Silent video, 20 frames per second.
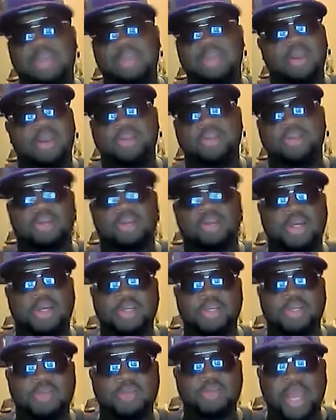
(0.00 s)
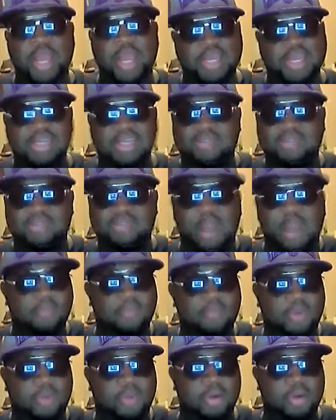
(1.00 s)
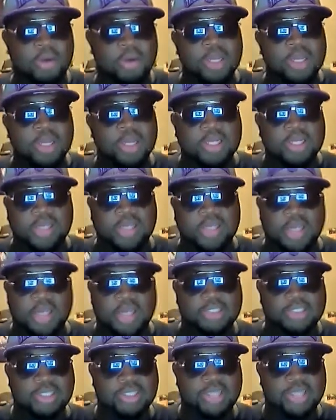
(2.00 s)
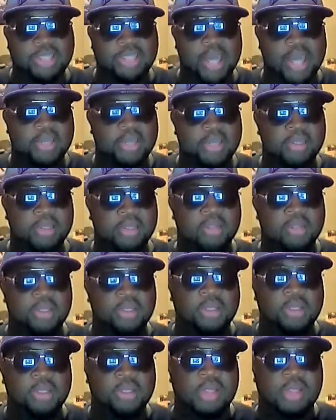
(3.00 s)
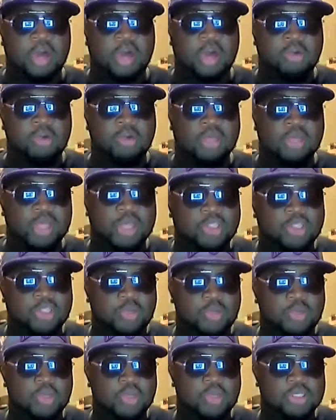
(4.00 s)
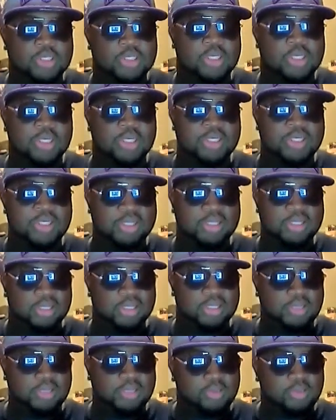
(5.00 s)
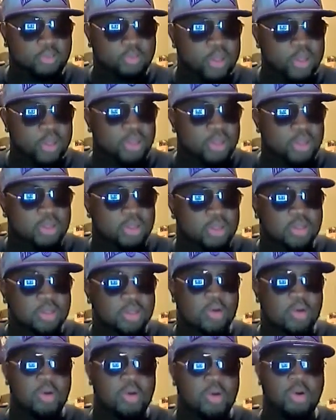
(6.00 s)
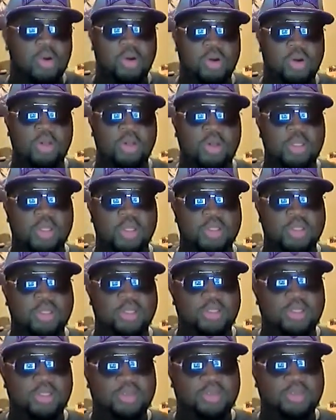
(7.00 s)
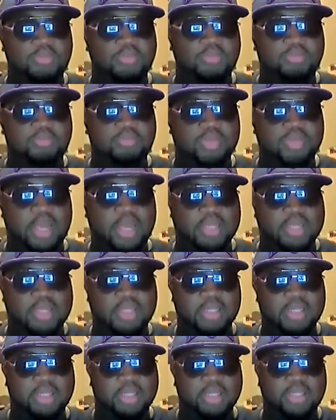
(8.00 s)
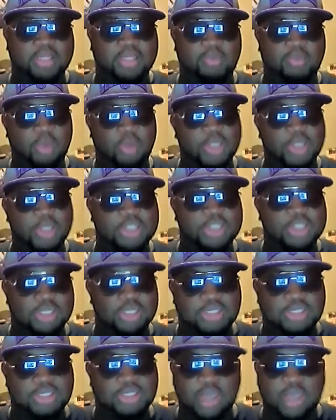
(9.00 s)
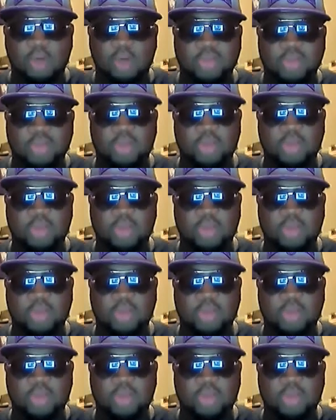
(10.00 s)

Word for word: character. Uh, you kind of get that vibe from her that she kind of not only enjoys the, the, the, thrill or the like the, the, rush in solving a